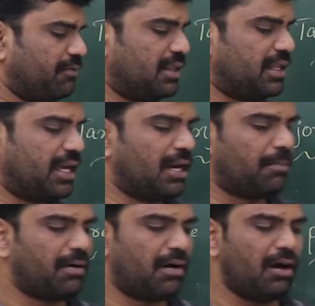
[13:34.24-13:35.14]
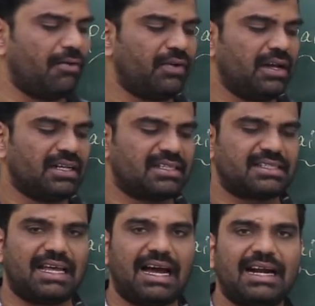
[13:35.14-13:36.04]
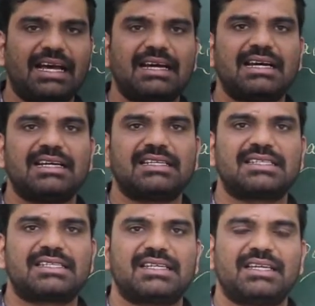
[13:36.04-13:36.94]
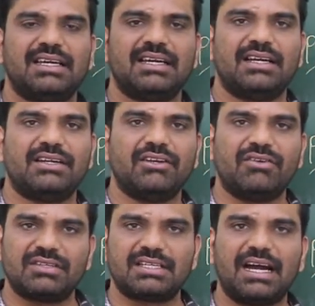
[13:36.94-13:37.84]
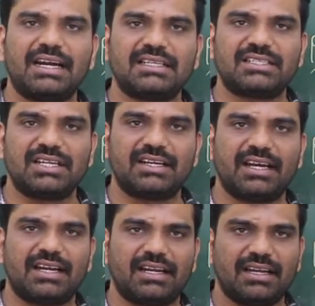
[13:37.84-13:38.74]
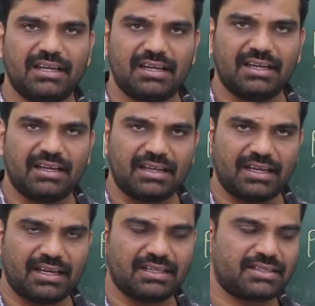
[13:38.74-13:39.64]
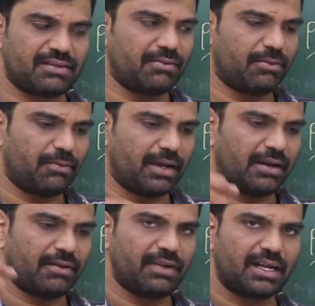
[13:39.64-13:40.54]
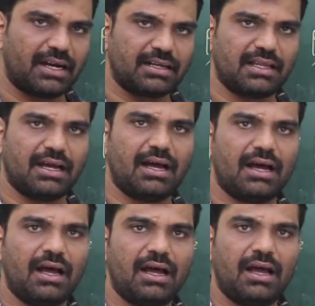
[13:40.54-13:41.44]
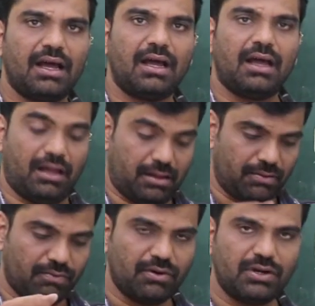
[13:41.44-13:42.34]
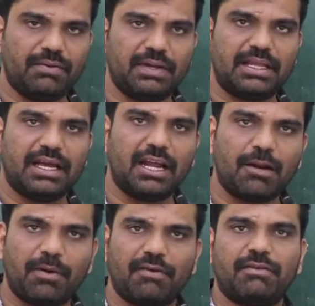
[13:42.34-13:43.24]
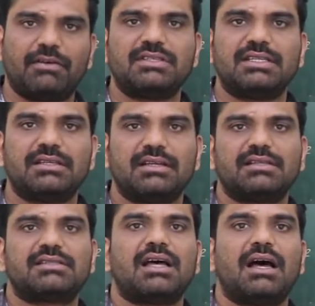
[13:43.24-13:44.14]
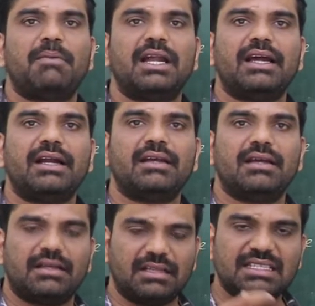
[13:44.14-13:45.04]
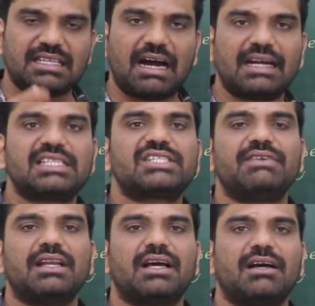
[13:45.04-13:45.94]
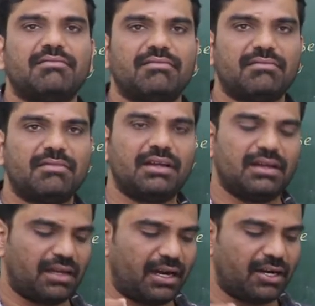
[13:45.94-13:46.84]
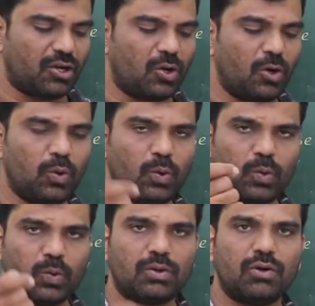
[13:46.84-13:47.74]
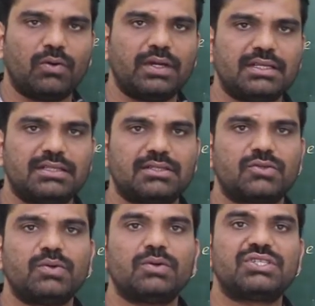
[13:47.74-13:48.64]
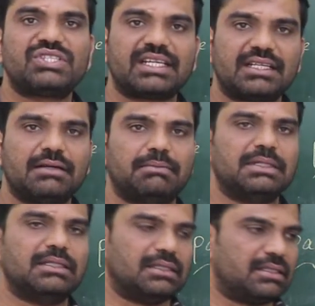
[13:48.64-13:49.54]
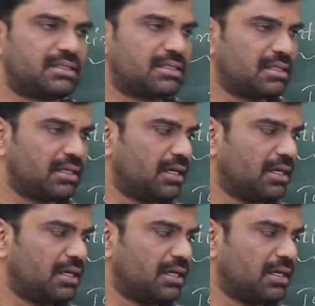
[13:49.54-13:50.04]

with the help of sawdust. Do you know sawdust, children? Yes, when we cut the wood with the help of a saw blade, the sawdust will come and glue is to stick the pearls.